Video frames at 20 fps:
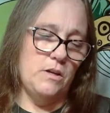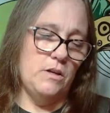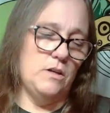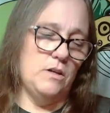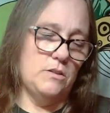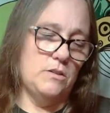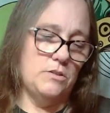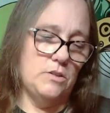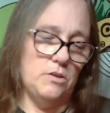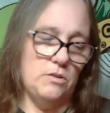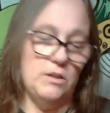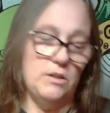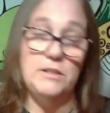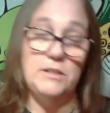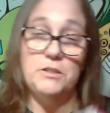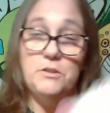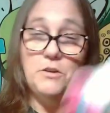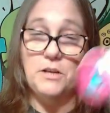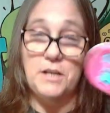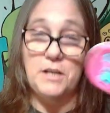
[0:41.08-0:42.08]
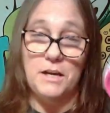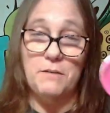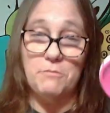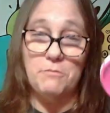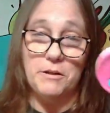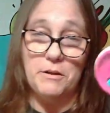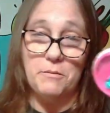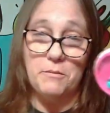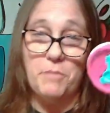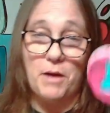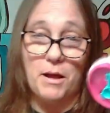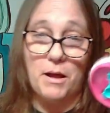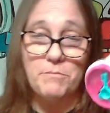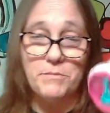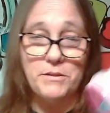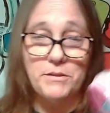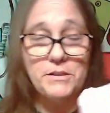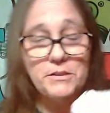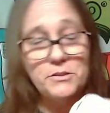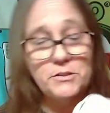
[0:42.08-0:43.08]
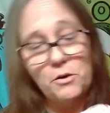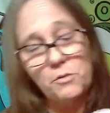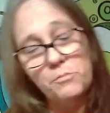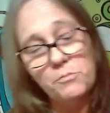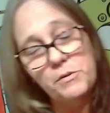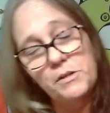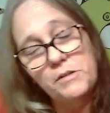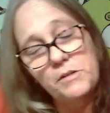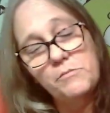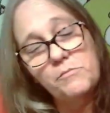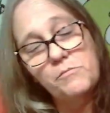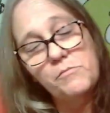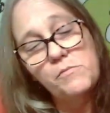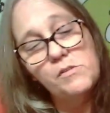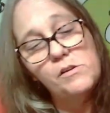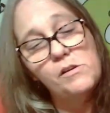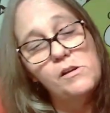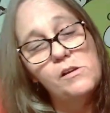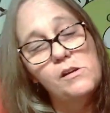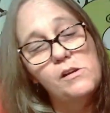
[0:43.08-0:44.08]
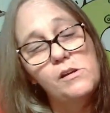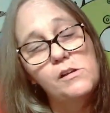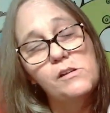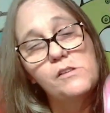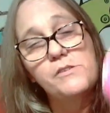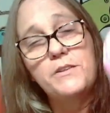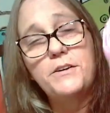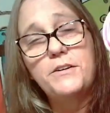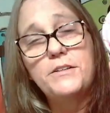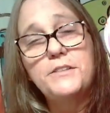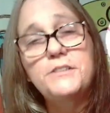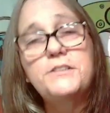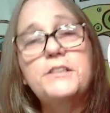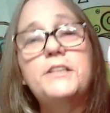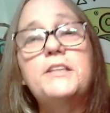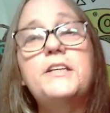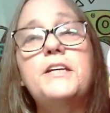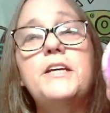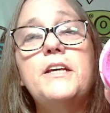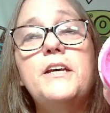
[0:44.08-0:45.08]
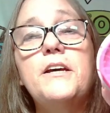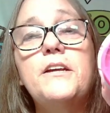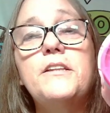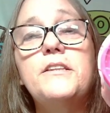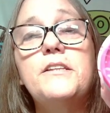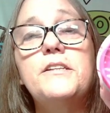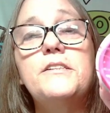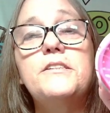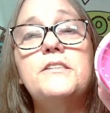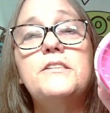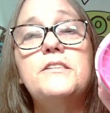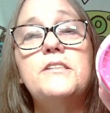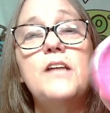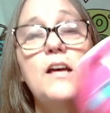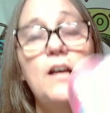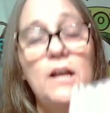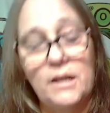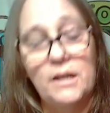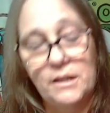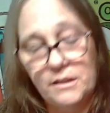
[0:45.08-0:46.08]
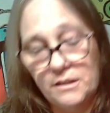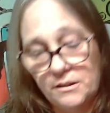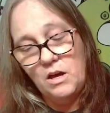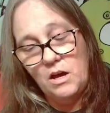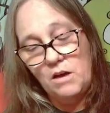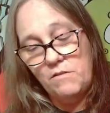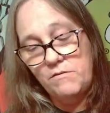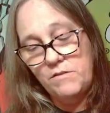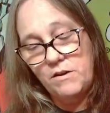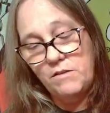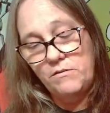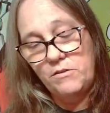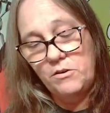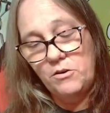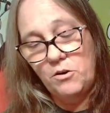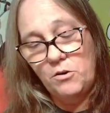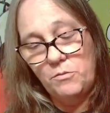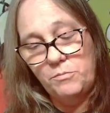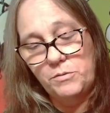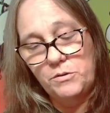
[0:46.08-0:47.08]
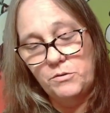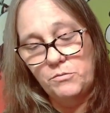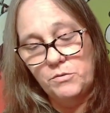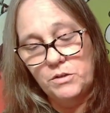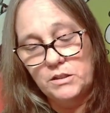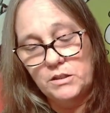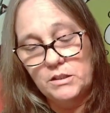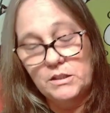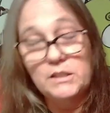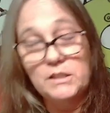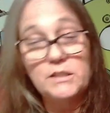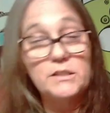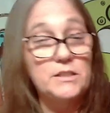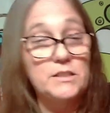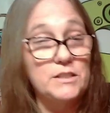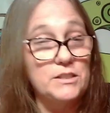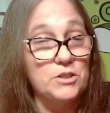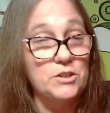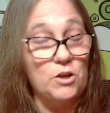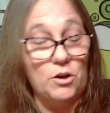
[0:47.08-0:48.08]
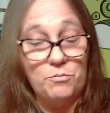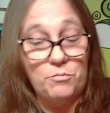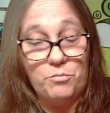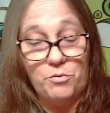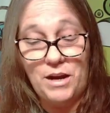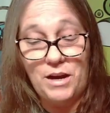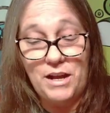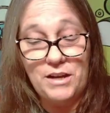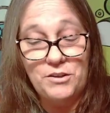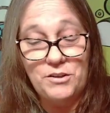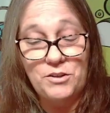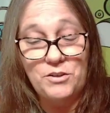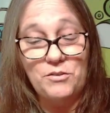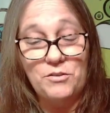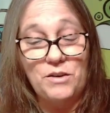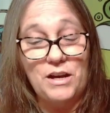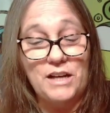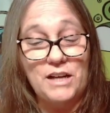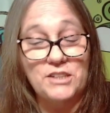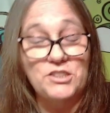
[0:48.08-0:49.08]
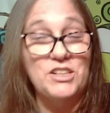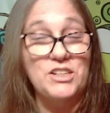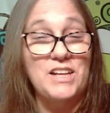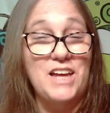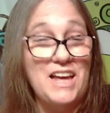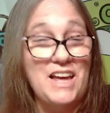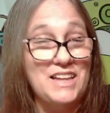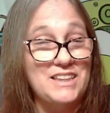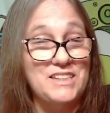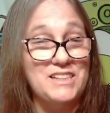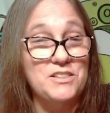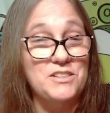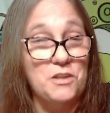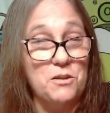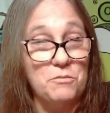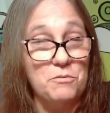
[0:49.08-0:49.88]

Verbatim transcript: so let's go ahead. We're going to pop this open. There is a key on this side. I've never opened one of these. These are brand new. I actually had these on